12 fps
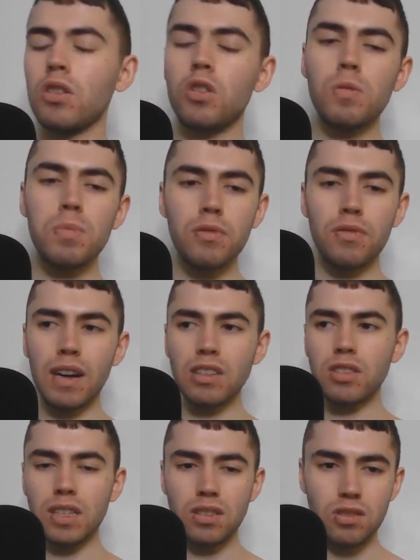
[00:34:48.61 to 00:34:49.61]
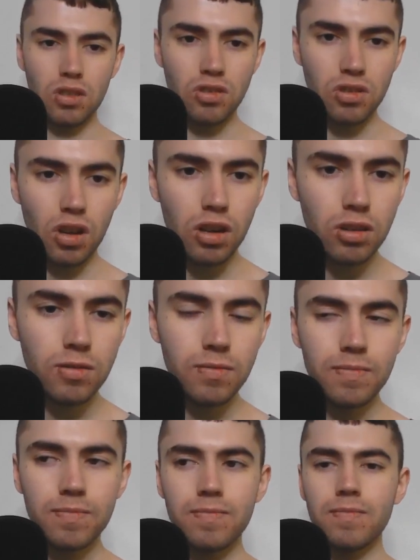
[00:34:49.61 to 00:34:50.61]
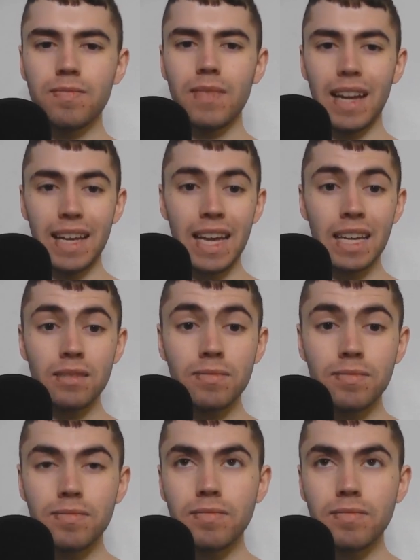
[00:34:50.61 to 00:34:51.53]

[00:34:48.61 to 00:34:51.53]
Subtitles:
Cooper Rush gets to start again.